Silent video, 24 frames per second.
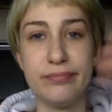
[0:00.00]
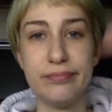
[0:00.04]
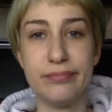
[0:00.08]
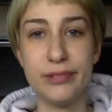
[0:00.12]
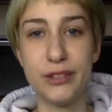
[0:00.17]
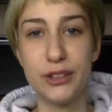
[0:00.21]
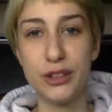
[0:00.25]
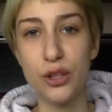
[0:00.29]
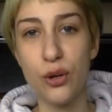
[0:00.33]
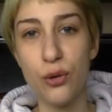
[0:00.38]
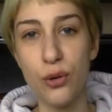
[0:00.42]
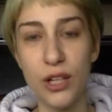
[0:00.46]

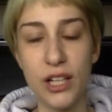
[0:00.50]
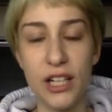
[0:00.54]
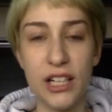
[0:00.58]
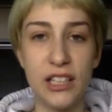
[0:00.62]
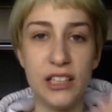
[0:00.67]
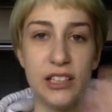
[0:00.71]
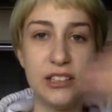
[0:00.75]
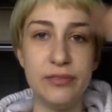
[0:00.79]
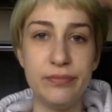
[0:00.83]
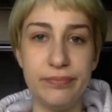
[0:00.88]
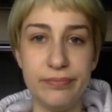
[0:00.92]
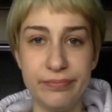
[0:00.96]

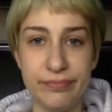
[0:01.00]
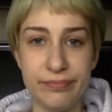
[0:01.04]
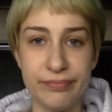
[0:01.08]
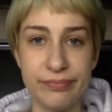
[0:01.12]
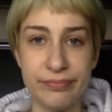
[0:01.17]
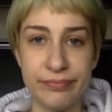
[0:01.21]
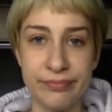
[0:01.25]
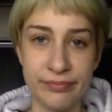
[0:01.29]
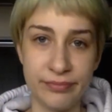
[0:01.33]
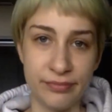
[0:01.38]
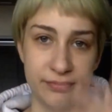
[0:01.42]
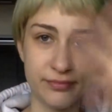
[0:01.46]
solar
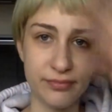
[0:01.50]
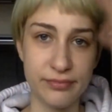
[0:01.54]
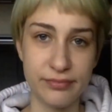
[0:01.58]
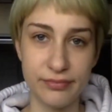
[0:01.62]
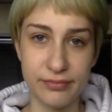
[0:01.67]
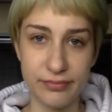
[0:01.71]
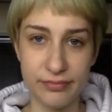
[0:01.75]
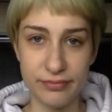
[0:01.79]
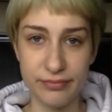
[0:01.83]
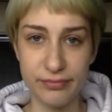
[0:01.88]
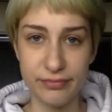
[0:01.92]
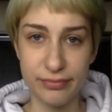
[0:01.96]

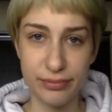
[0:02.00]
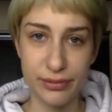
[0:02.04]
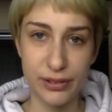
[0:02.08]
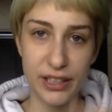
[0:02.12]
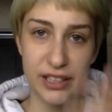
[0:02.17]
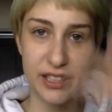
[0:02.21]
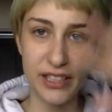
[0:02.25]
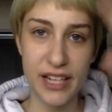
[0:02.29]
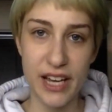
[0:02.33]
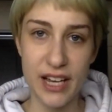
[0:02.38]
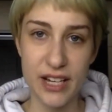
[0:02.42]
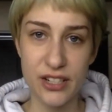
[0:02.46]

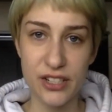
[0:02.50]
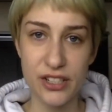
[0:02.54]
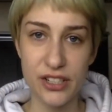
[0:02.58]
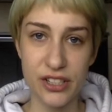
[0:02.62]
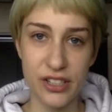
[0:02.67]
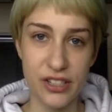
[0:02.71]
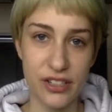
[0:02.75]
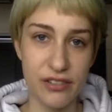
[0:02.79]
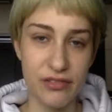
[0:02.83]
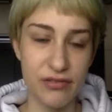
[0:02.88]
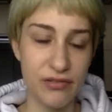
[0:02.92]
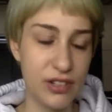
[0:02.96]
protection,
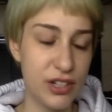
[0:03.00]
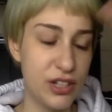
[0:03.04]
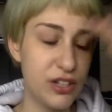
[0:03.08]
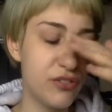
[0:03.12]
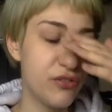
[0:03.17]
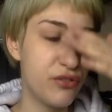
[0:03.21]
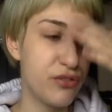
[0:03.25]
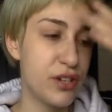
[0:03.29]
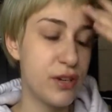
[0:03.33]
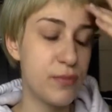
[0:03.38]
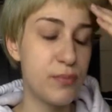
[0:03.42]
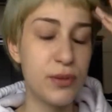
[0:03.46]

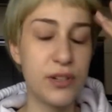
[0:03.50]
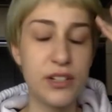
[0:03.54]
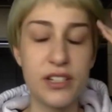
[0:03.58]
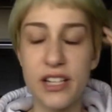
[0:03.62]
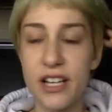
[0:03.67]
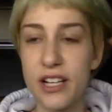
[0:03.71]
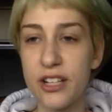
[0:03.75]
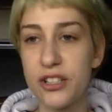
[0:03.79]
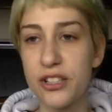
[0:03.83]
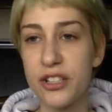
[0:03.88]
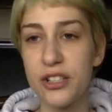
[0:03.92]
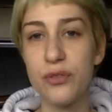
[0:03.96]
UV
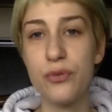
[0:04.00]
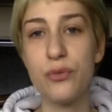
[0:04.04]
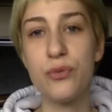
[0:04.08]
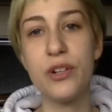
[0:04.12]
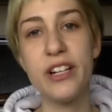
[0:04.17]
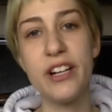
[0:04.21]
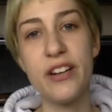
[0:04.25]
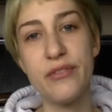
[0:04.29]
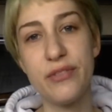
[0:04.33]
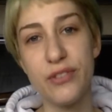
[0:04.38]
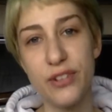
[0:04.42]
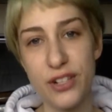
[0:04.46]
protection,
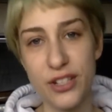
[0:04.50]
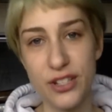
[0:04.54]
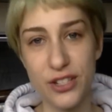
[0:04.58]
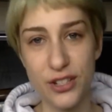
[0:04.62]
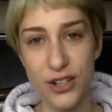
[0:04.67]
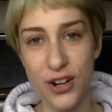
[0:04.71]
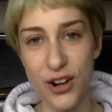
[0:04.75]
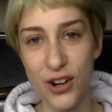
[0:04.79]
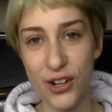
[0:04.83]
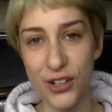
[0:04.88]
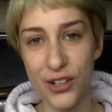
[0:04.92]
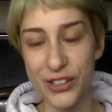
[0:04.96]
whatever it's
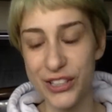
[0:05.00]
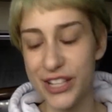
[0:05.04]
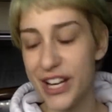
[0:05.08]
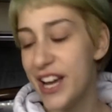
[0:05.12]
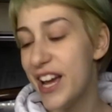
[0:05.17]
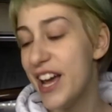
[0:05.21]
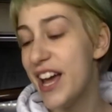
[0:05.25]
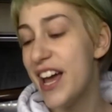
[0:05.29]
called.